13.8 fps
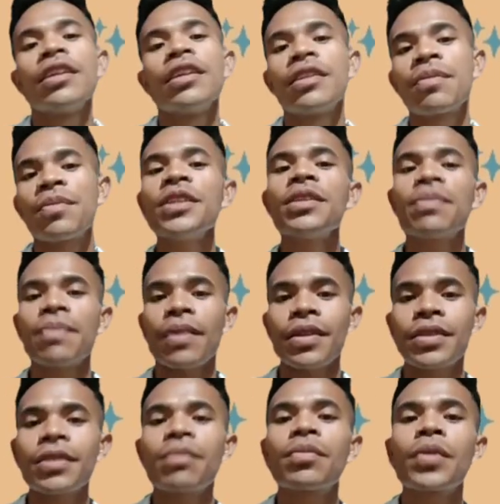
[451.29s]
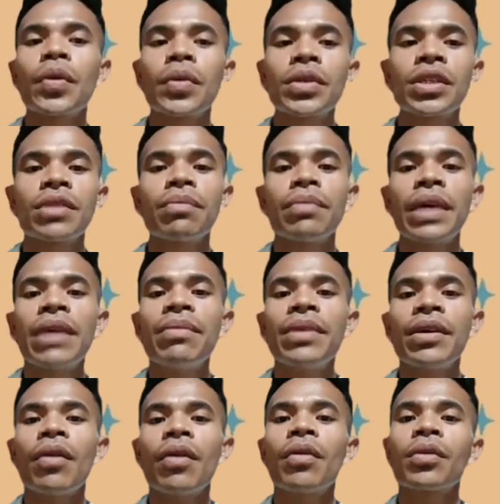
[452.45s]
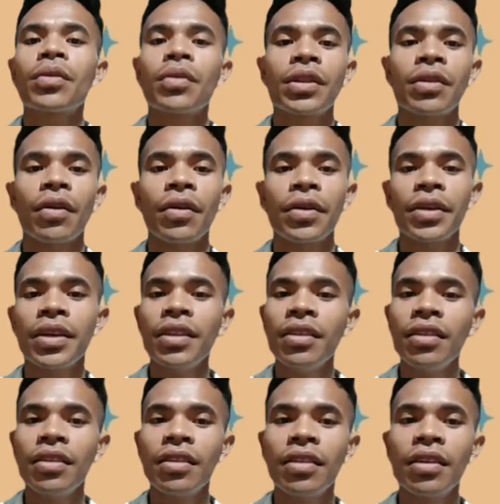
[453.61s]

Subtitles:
The principal's approach may be authoritarian,